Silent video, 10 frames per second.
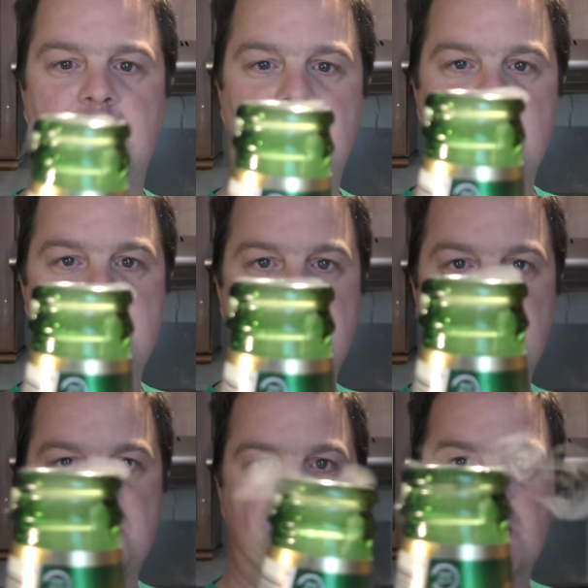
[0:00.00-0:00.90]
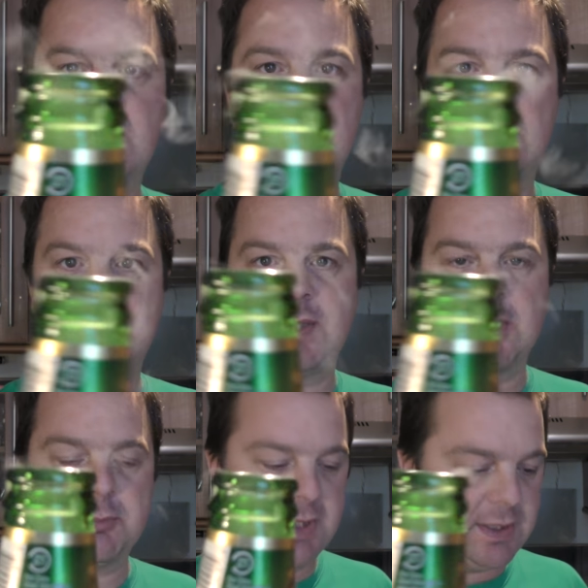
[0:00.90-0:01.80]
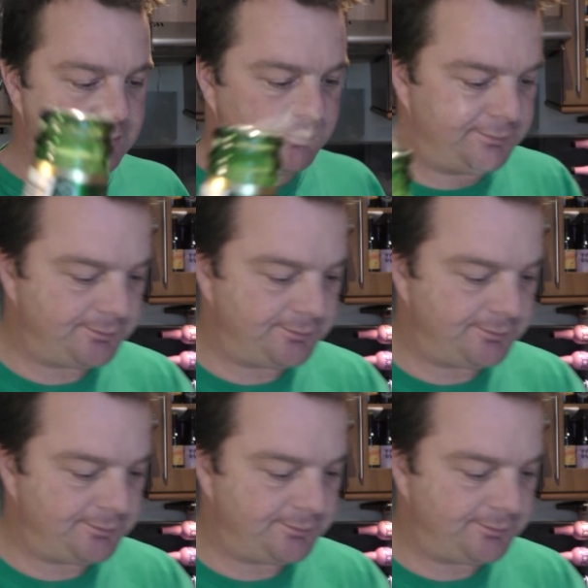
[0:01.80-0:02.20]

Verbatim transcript: Nice bit of smoke on the opening